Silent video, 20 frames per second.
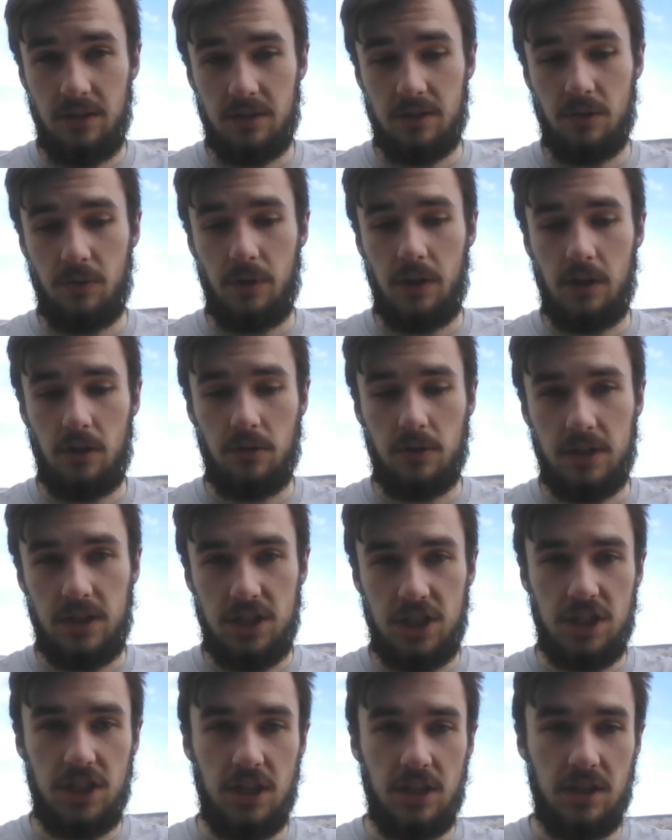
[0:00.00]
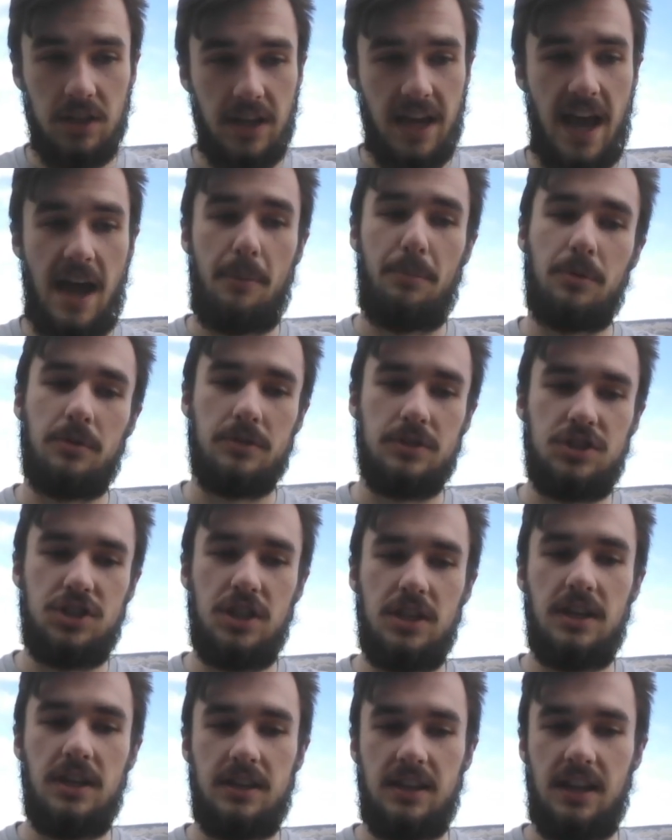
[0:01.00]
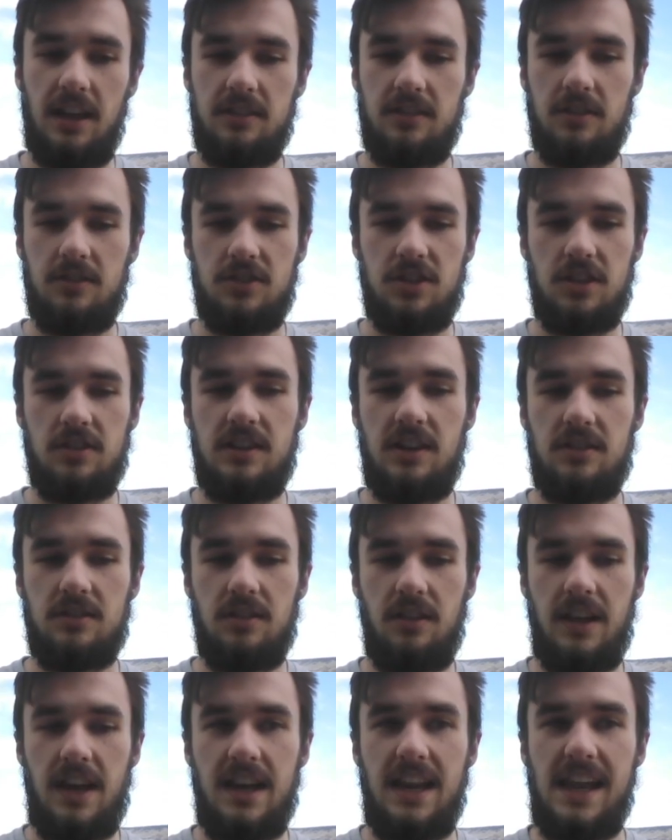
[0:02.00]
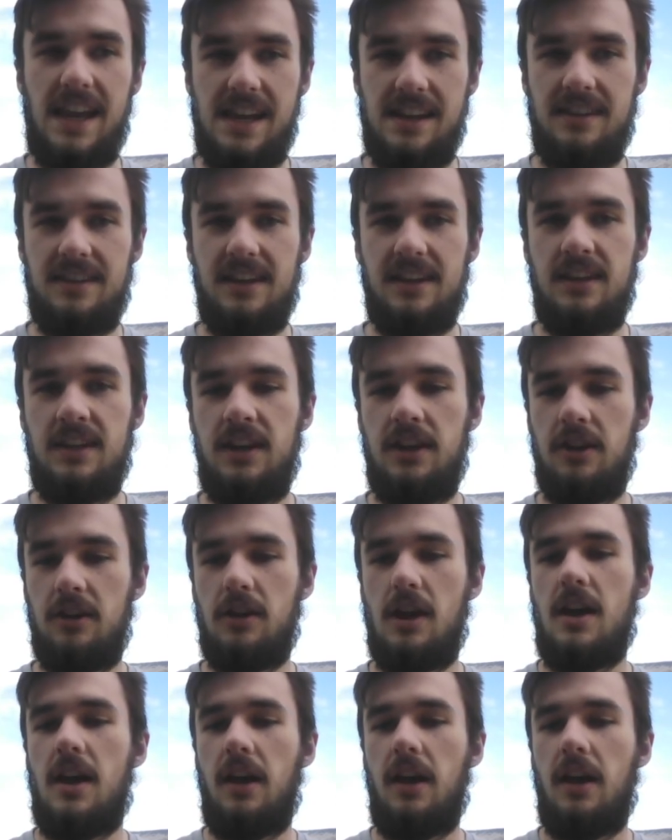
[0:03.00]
So if we go G, capital G, it takes us just down to line 18 here,